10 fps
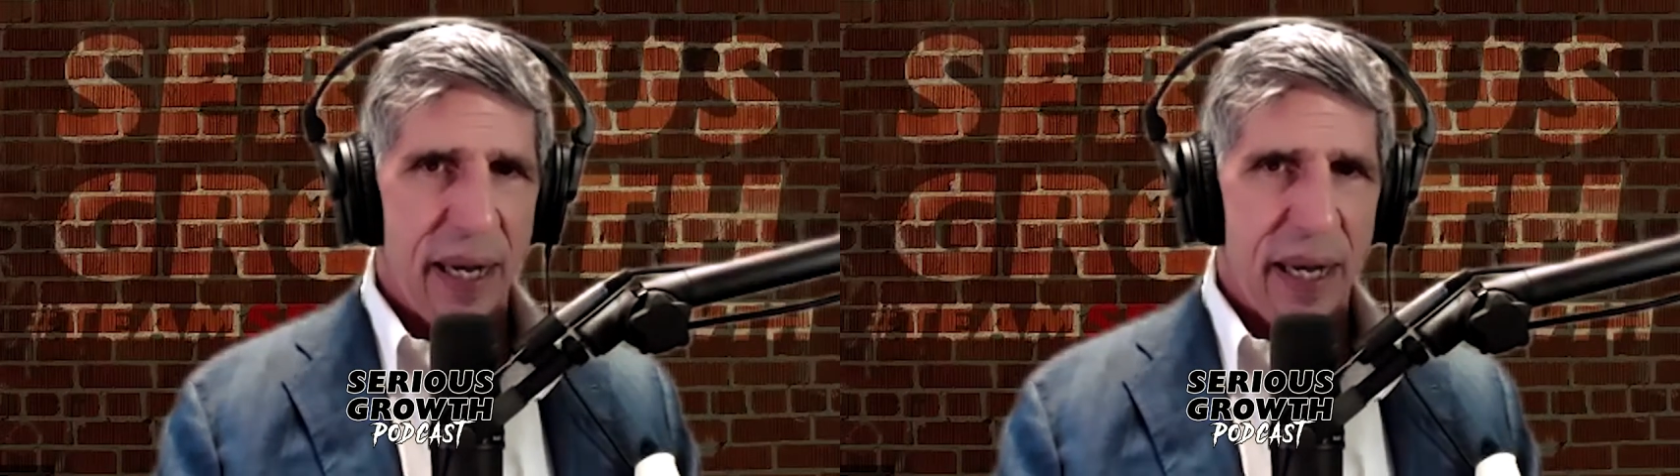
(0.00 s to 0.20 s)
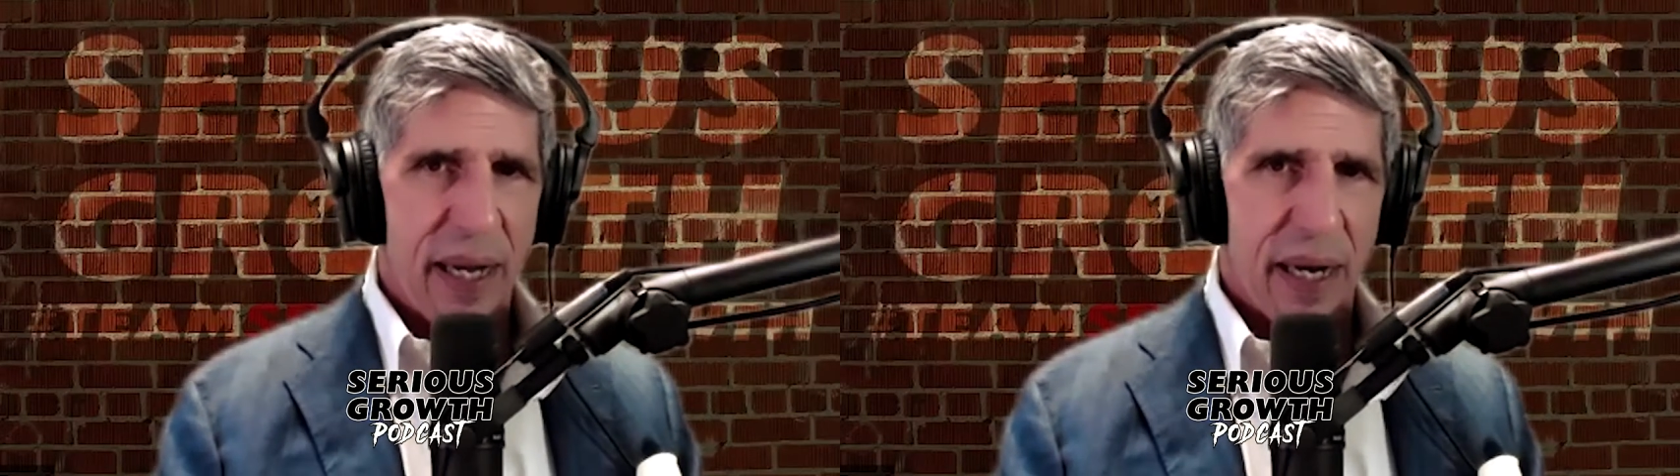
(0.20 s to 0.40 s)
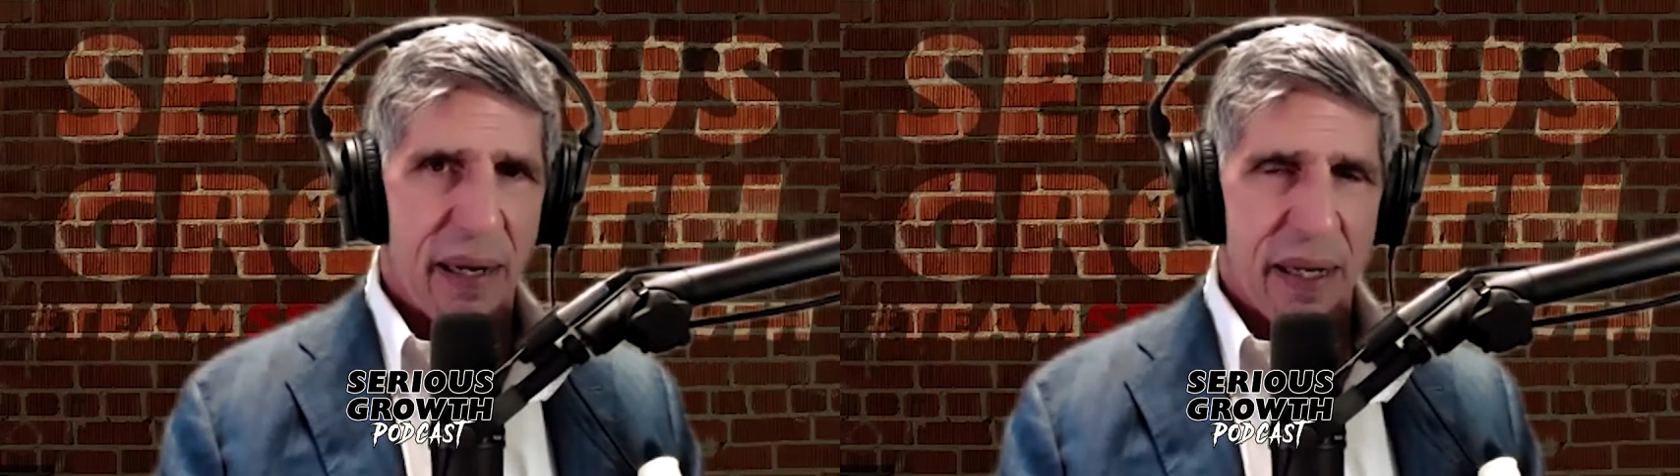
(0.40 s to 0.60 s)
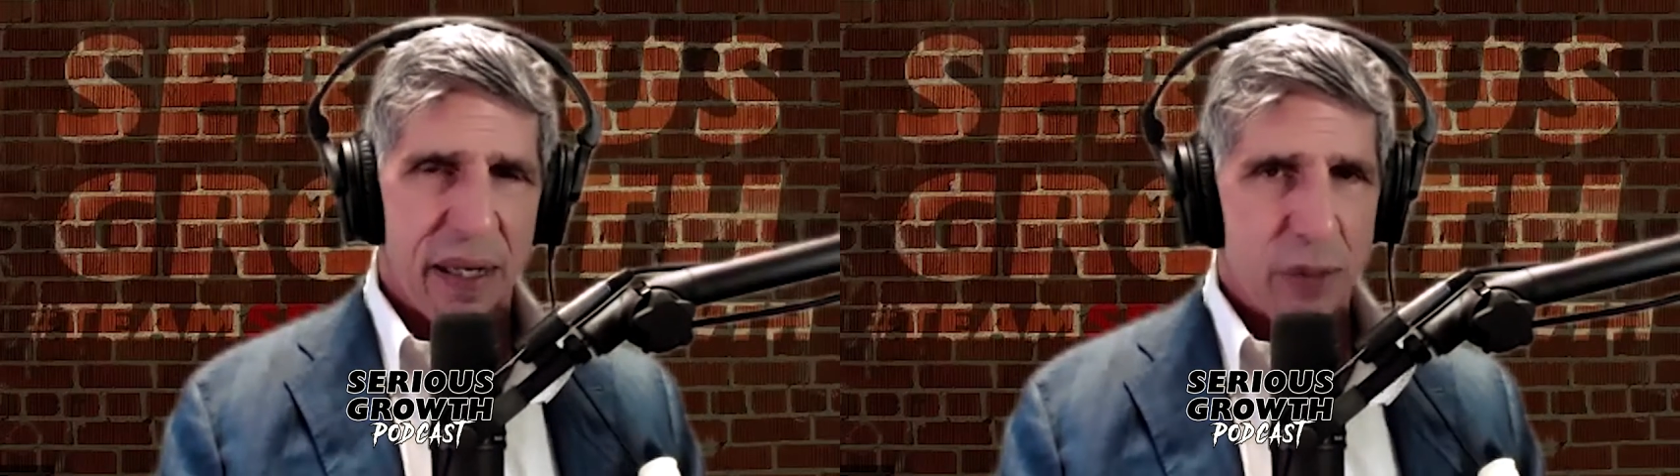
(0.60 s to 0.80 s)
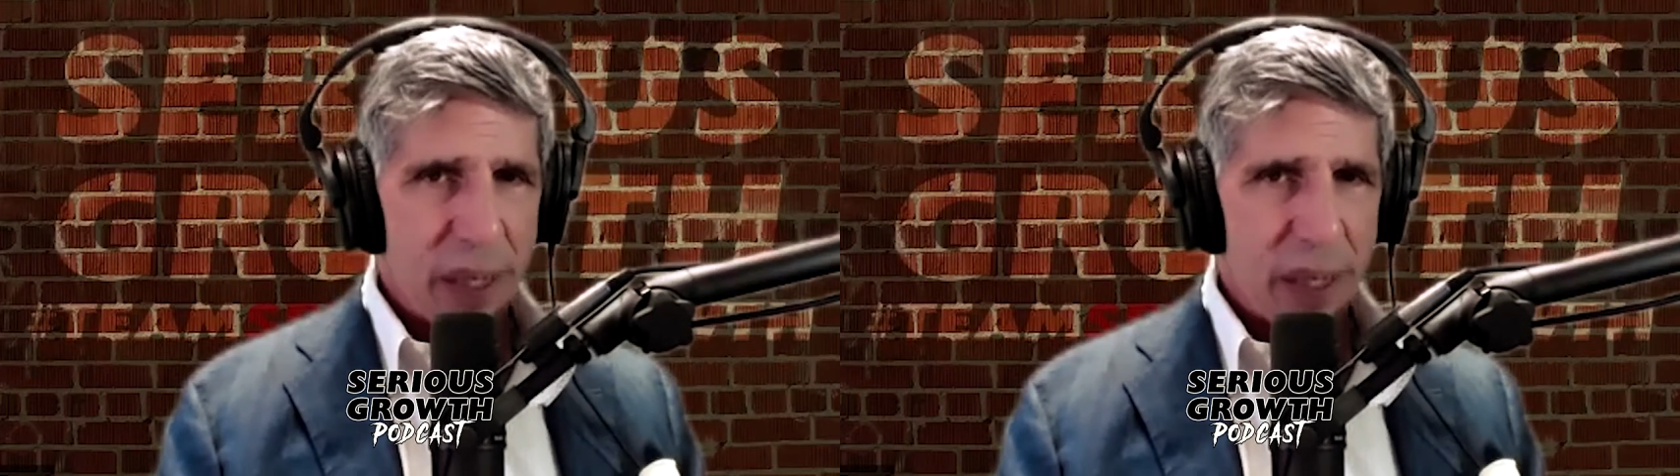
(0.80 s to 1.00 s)
at a,
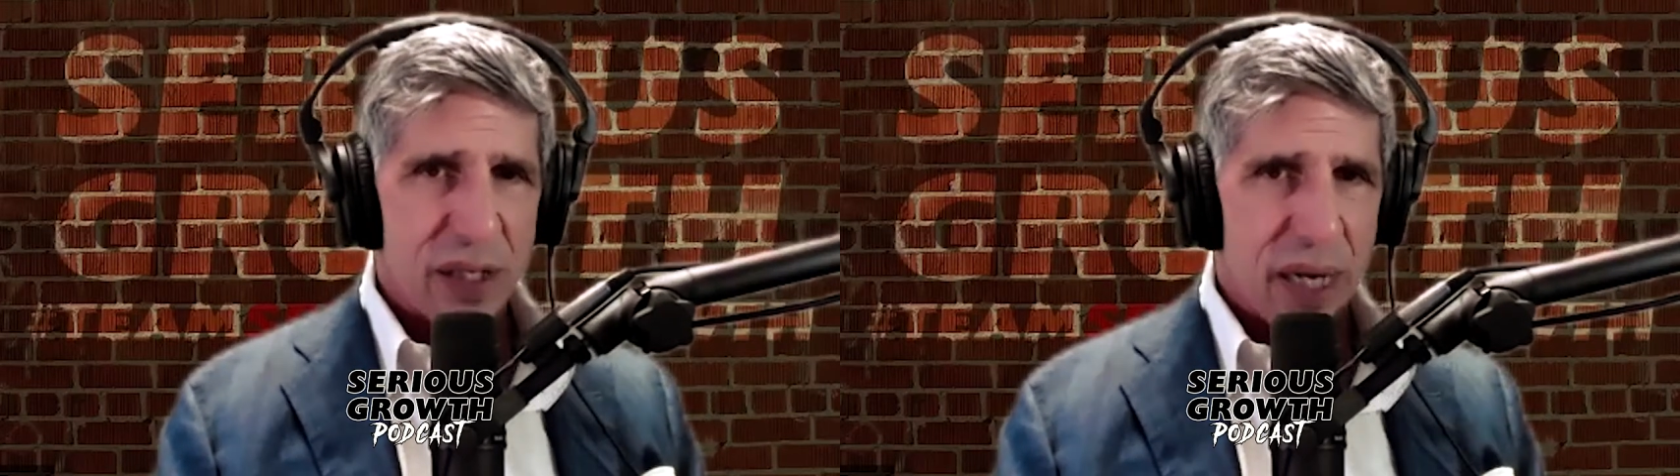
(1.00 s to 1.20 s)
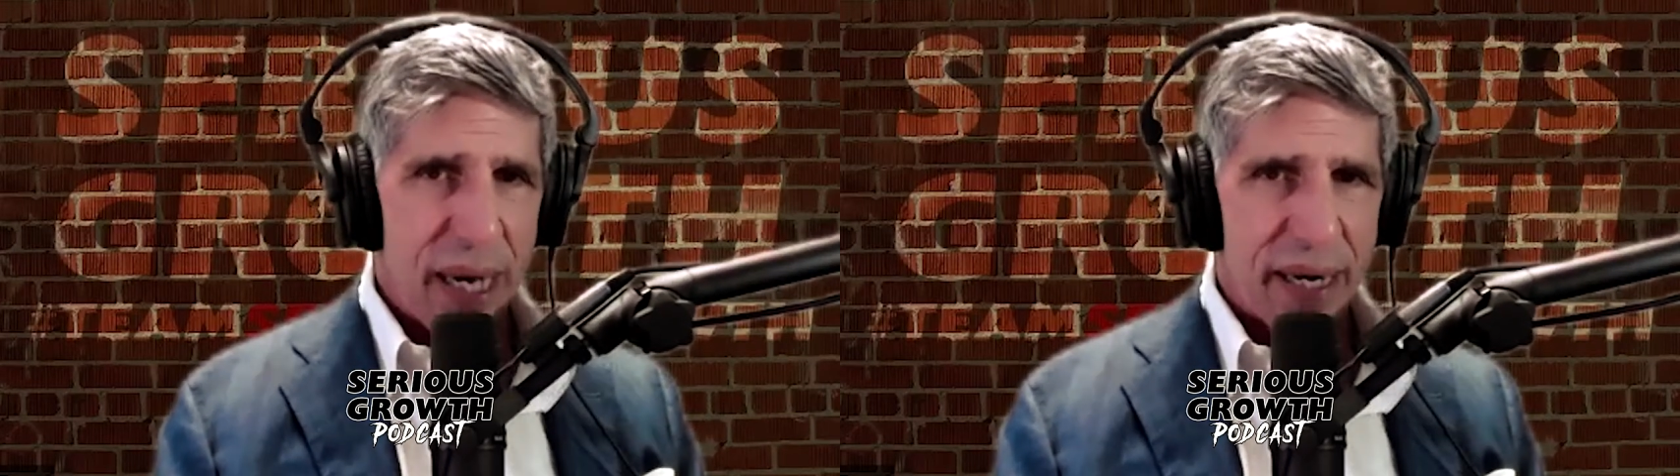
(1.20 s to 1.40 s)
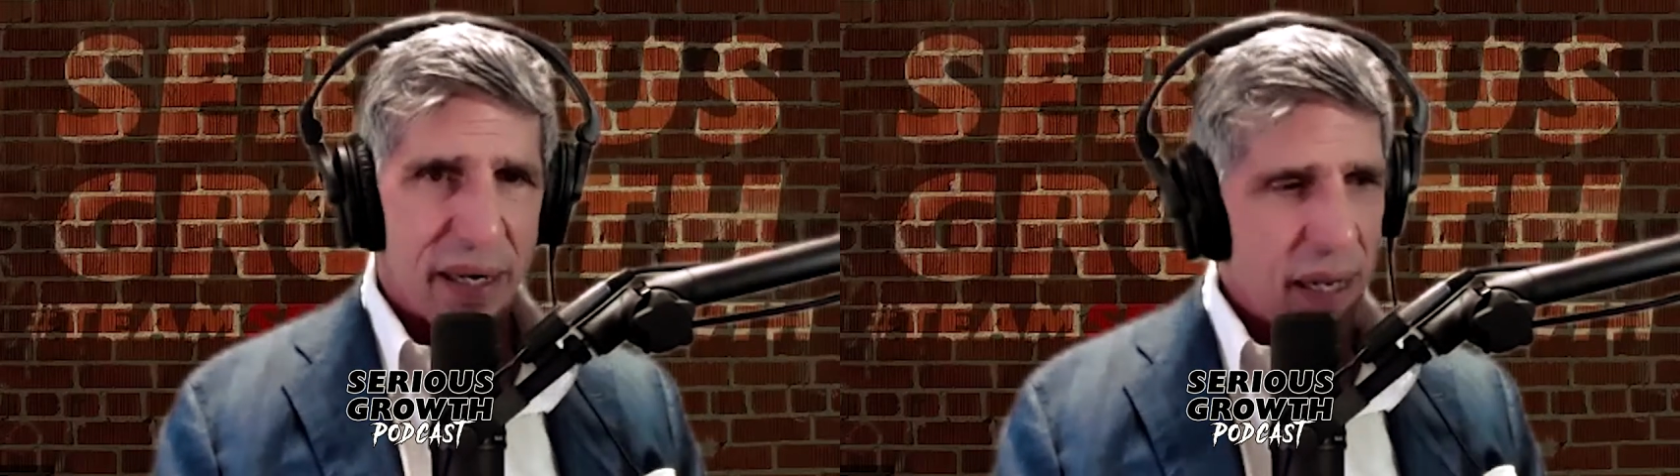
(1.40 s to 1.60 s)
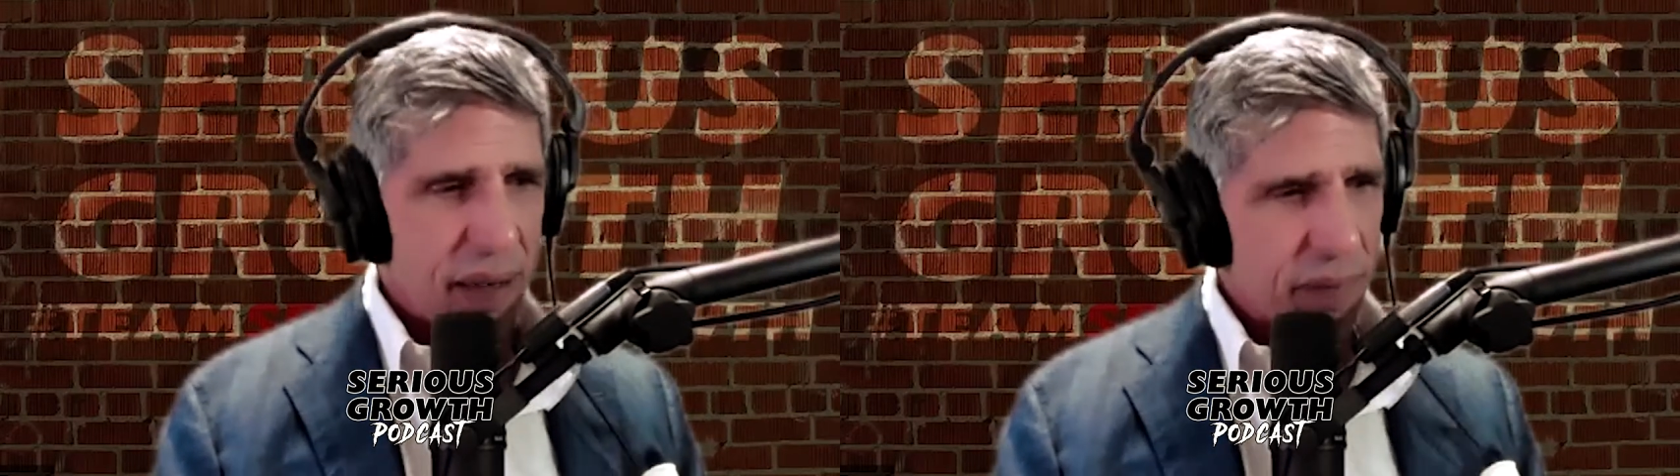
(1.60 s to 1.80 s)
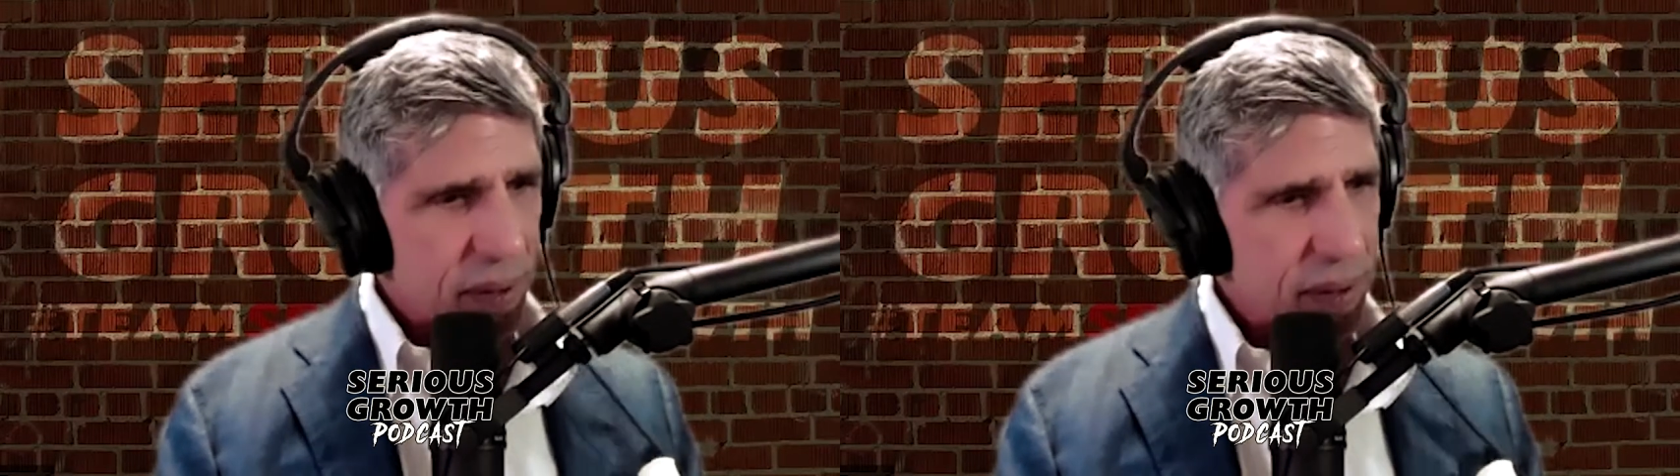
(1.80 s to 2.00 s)
especially a higher
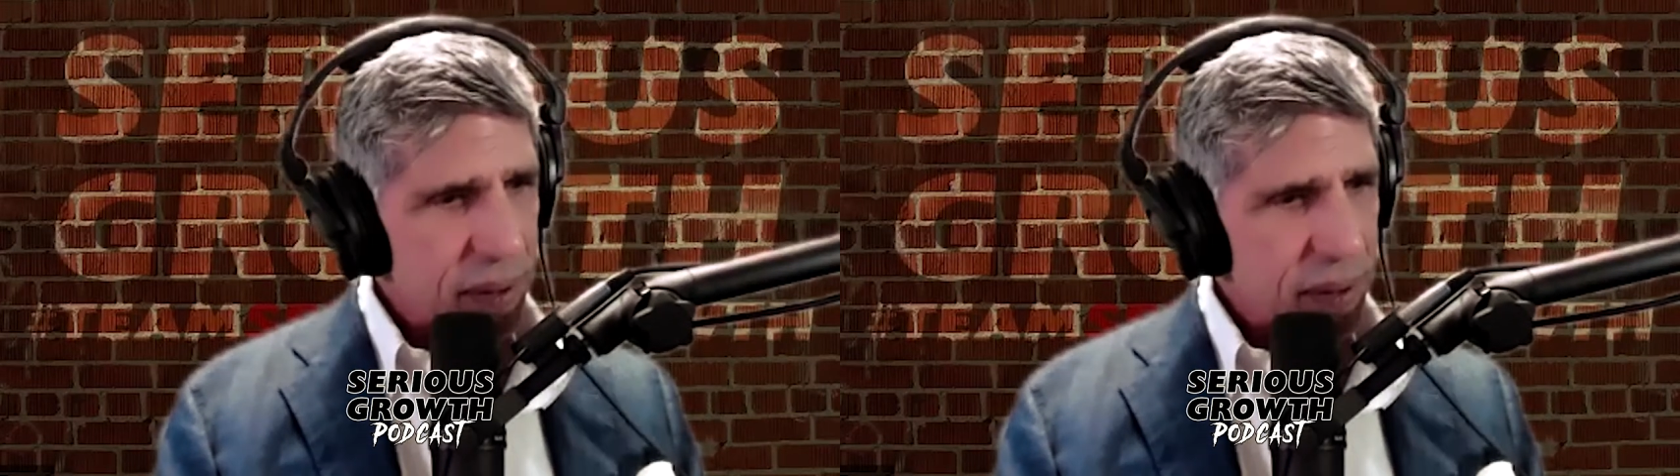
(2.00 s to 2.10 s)
level,